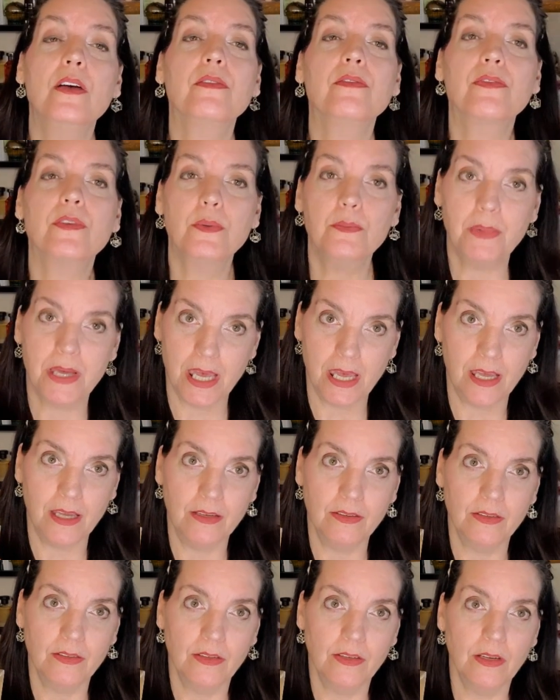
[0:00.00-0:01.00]
for me,
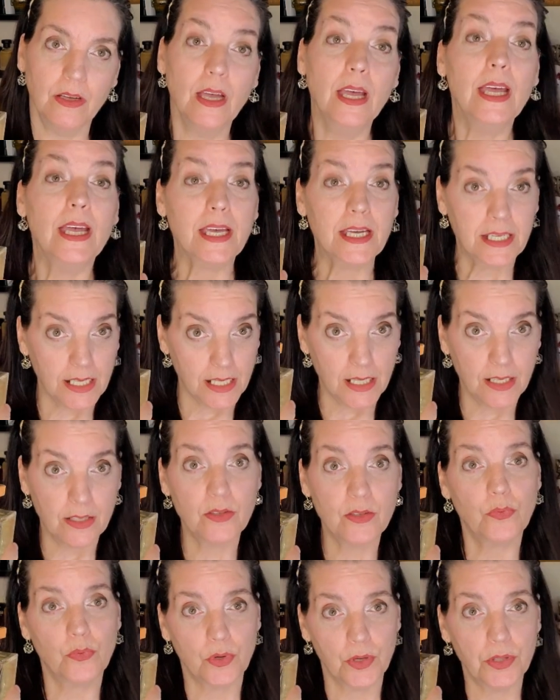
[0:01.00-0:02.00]
it
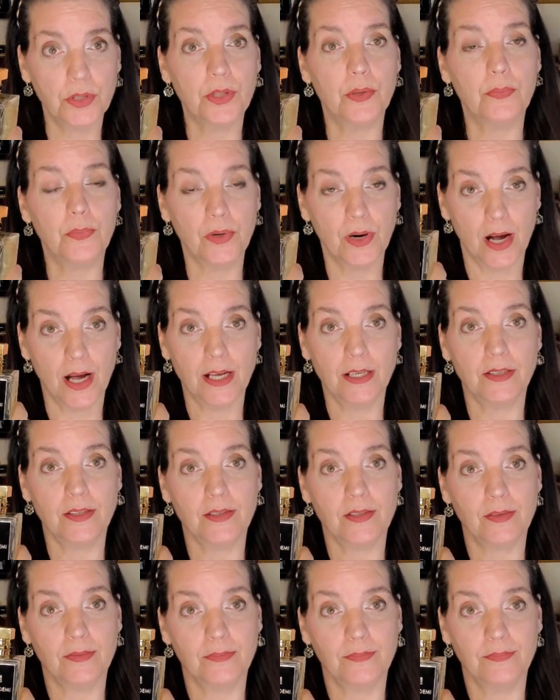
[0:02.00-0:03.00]
is worth the
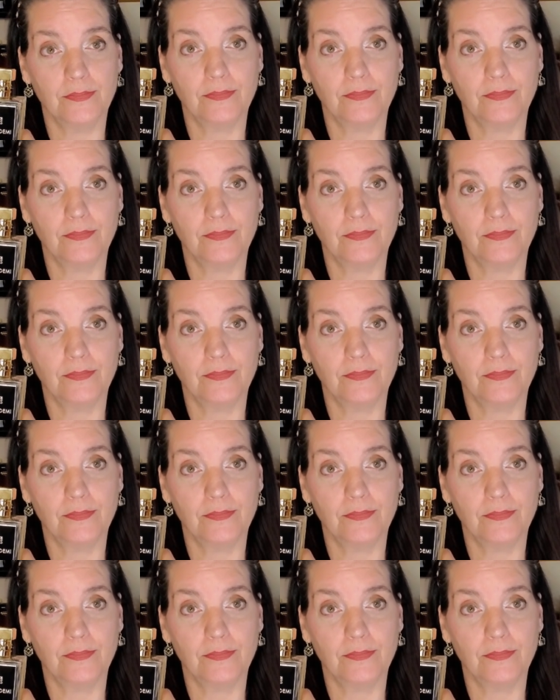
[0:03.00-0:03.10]
price.